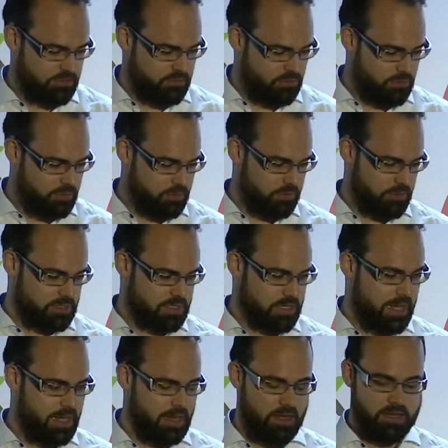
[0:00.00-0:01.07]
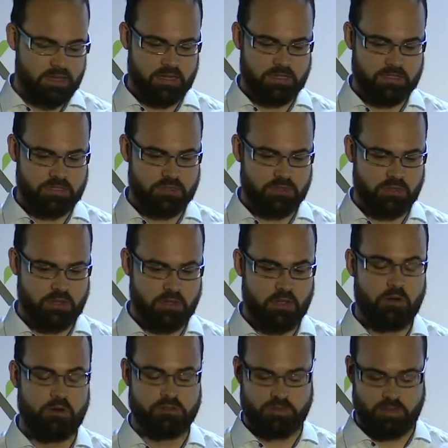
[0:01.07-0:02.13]
group or as an airline is doing
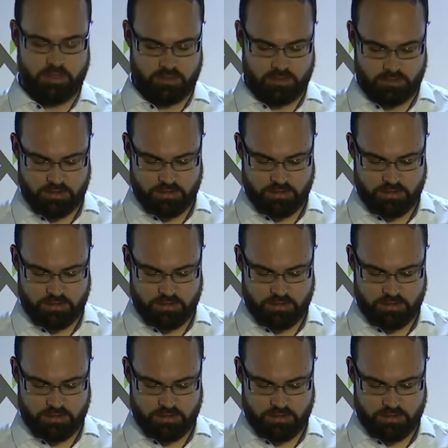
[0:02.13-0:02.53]
altogether.